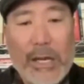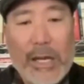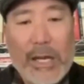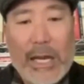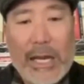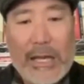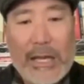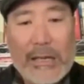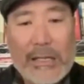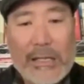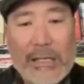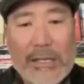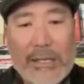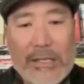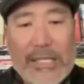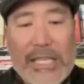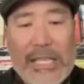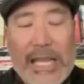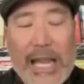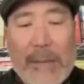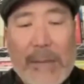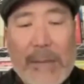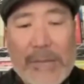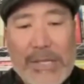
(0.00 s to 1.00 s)
And, you know,
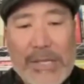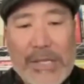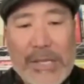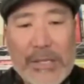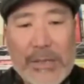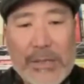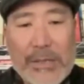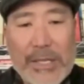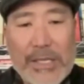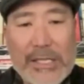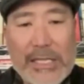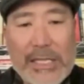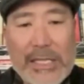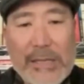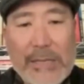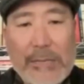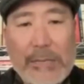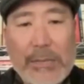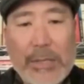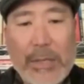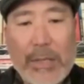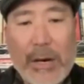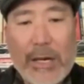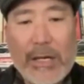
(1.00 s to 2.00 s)
it taps into a
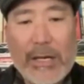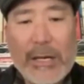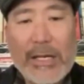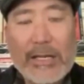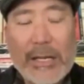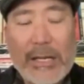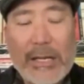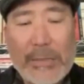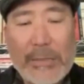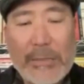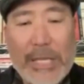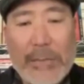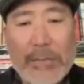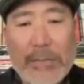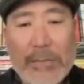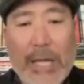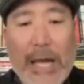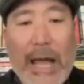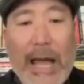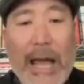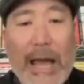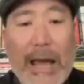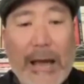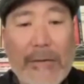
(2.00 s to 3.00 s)
deep longing that people
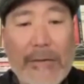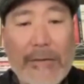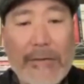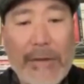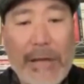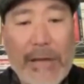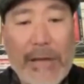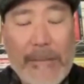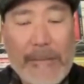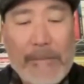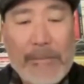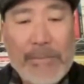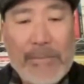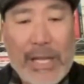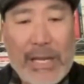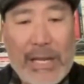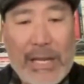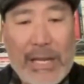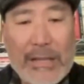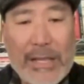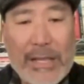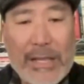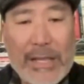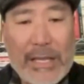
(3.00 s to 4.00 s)
have
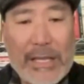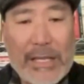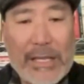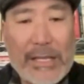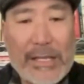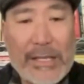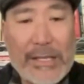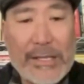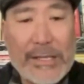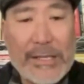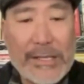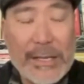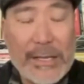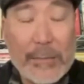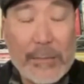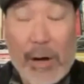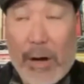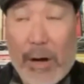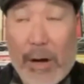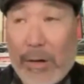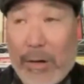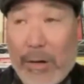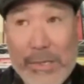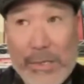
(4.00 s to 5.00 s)
that I think is
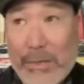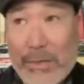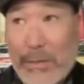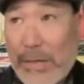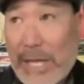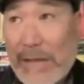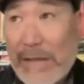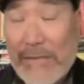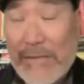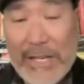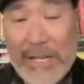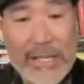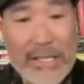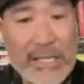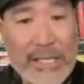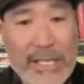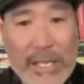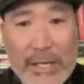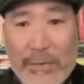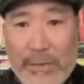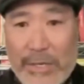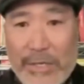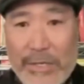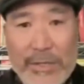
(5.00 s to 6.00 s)
also evident
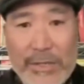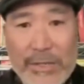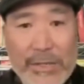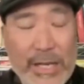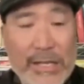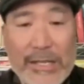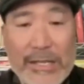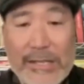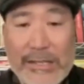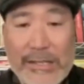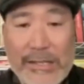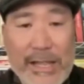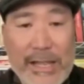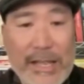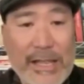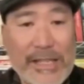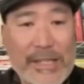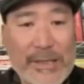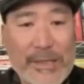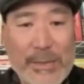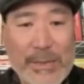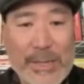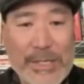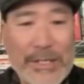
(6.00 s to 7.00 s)
here in the United
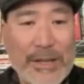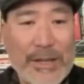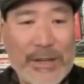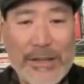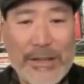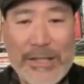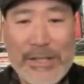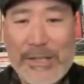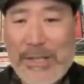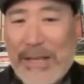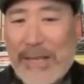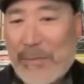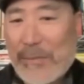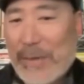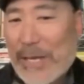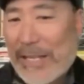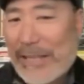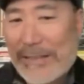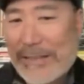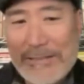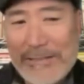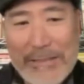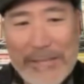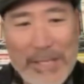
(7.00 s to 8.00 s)
States. We saw this
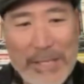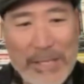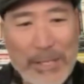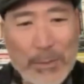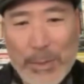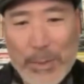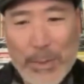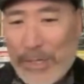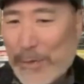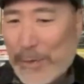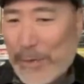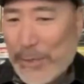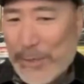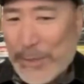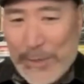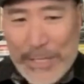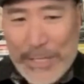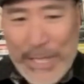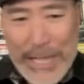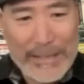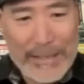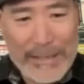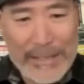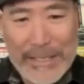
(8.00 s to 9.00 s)
when, you know, one of our
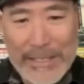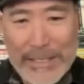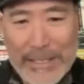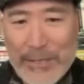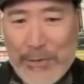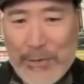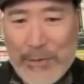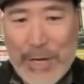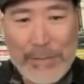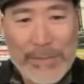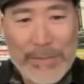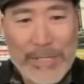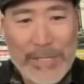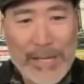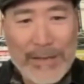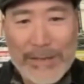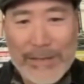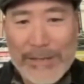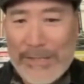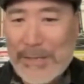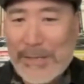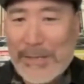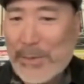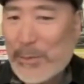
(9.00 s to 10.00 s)
two candidates dropped out
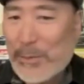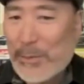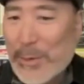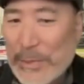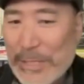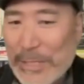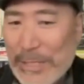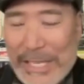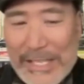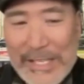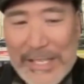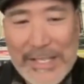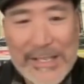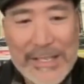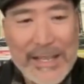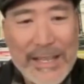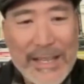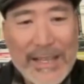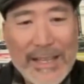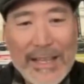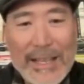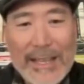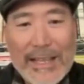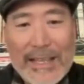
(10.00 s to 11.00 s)
and someone replaced
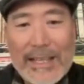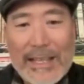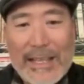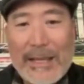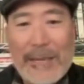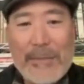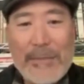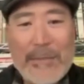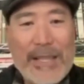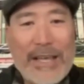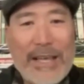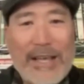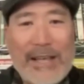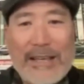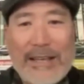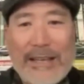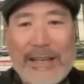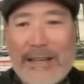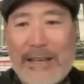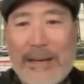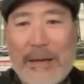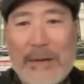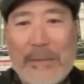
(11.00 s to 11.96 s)
him that